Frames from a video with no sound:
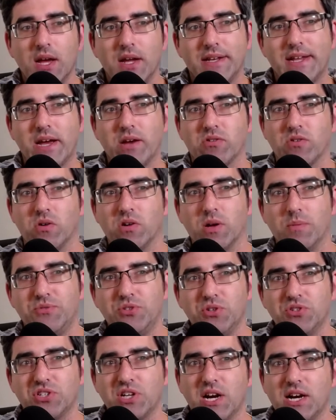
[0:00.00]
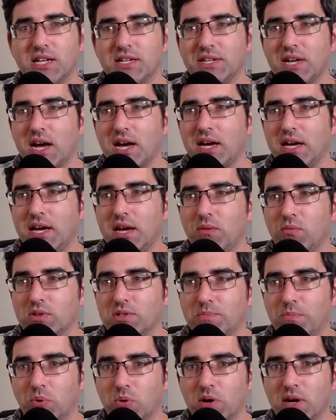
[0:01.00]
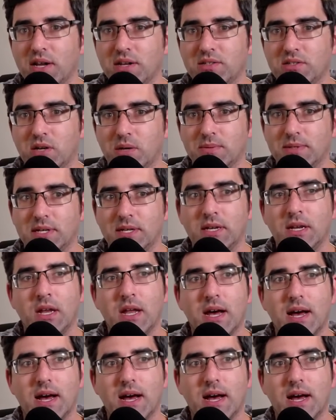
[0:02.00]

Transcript: Now, growing up Jewish in Ireland, I was born in Dublin.